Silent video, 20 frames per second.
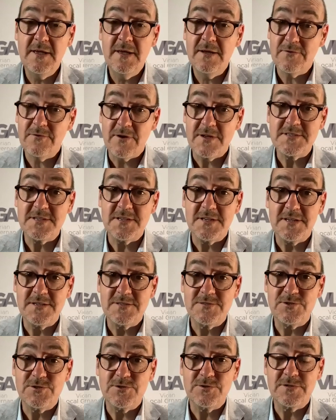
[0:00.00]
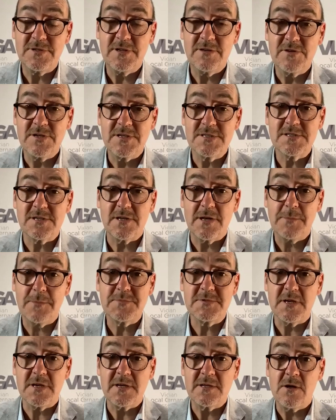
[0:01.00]
Great to hear Jude give us an
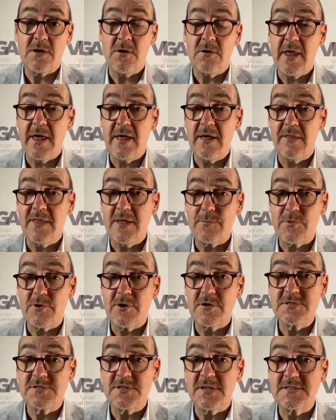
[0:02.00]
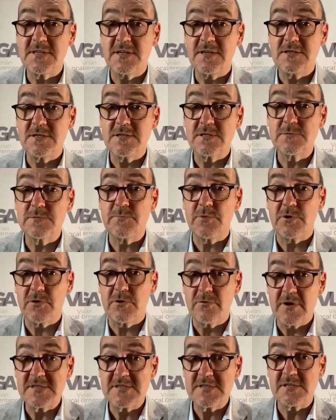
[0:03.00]
update on how that project is
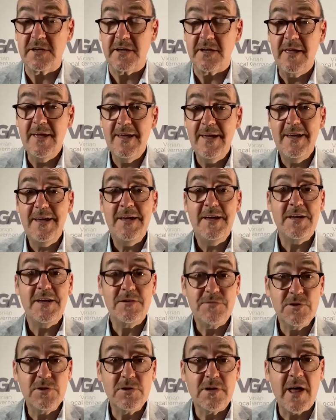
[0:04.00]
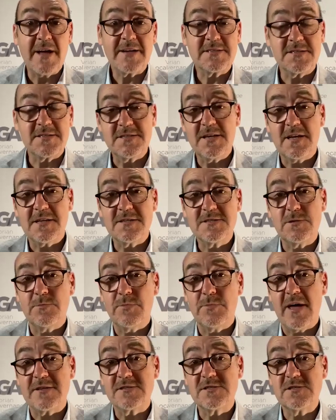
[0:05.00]
progressing. If you'd like to tell us
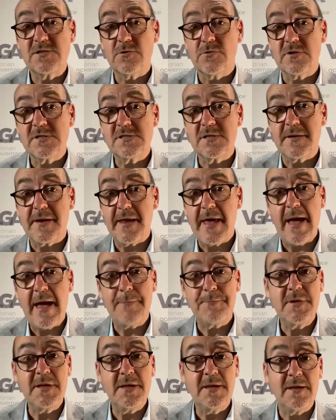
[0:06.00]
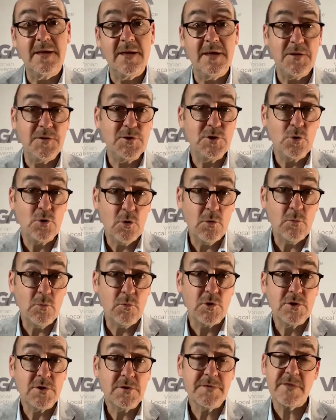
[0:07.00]
about stories that are happening in your
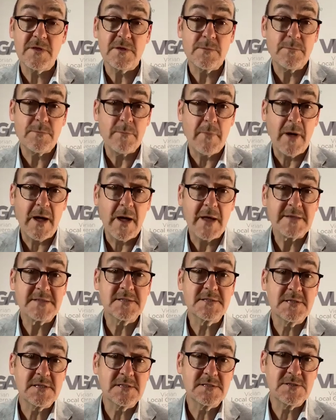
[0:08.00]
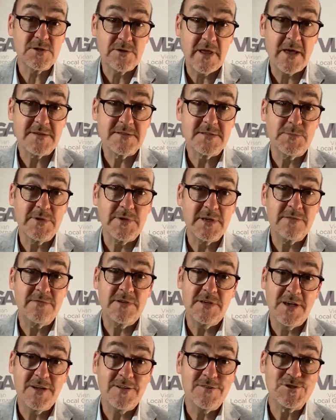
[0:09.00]
world that might turn out to
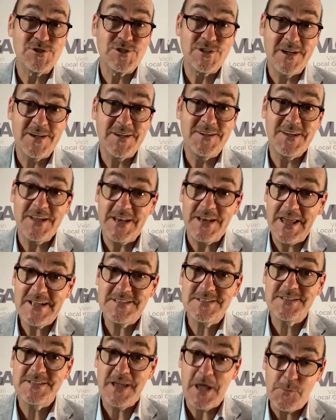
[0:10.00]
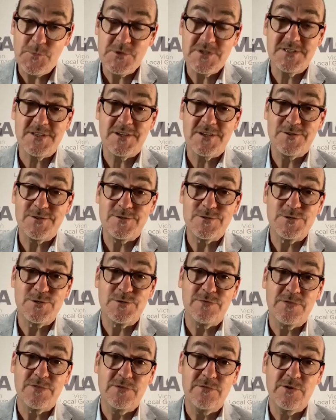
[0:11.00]
be VLGA Connect episodes of
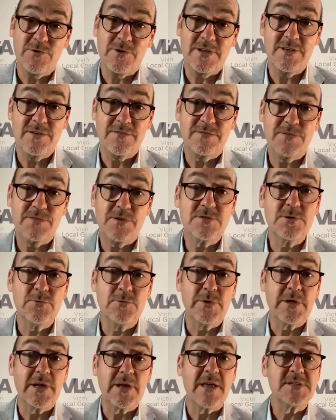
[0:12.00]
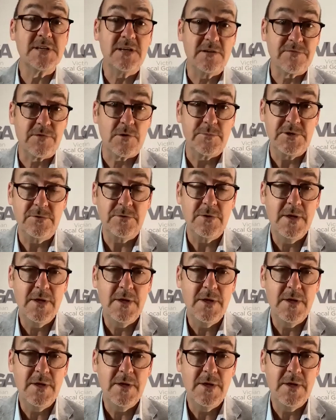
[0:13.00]
the very near future, we'd love to hear from you.